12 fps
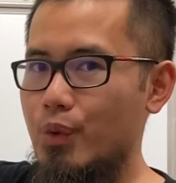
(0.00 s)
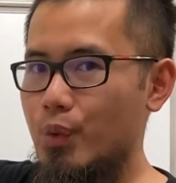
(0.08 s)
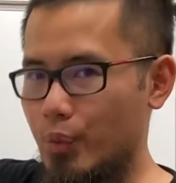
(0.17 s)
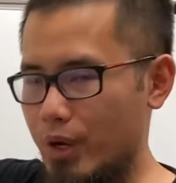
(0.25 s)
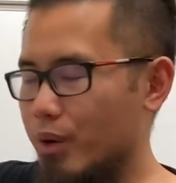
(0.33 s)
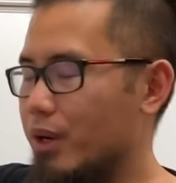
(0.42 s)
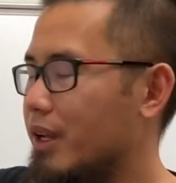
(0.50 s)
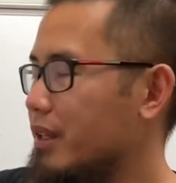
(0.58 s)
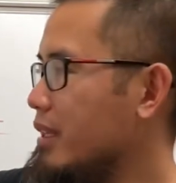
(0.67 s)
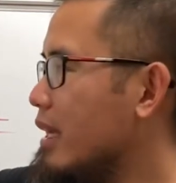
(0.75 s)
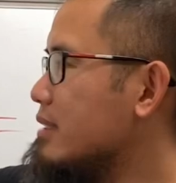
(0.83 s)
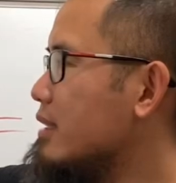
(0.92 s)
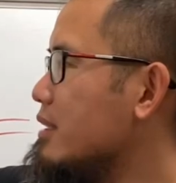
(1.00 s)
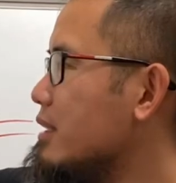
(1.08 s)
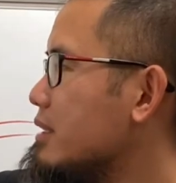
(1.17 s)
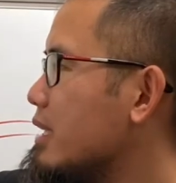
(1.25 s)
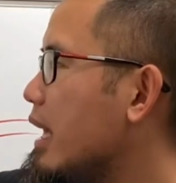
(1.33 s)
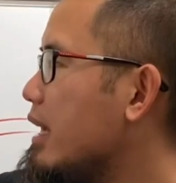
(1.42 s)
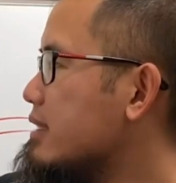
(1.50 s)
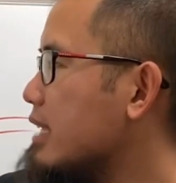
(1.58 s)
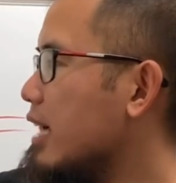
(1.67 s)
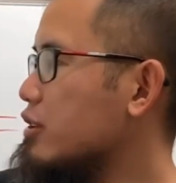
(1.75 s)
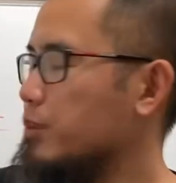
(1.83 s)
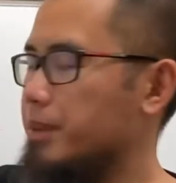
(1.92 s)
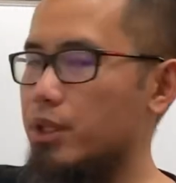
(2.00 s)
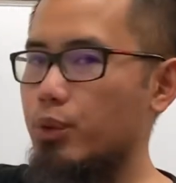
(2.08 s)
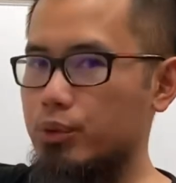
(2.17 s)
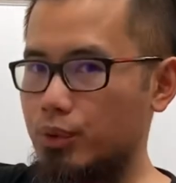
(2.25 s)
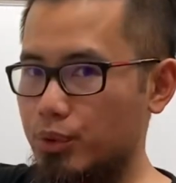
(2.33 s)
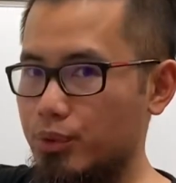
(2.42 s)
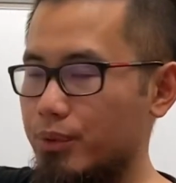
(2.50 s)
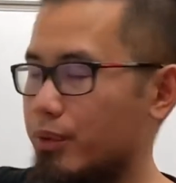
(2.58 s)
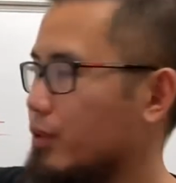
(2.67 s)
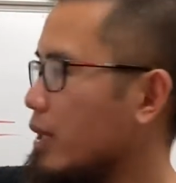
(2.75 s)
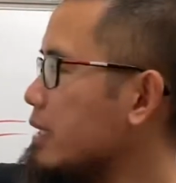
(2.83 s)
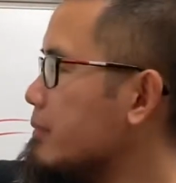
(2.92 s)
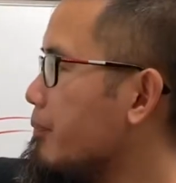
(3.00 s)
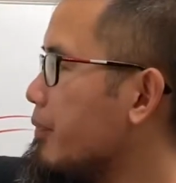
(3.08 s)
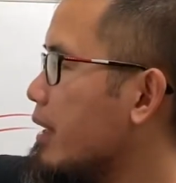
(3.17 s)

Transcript: Well, the answer is x has to be equal to 2, right?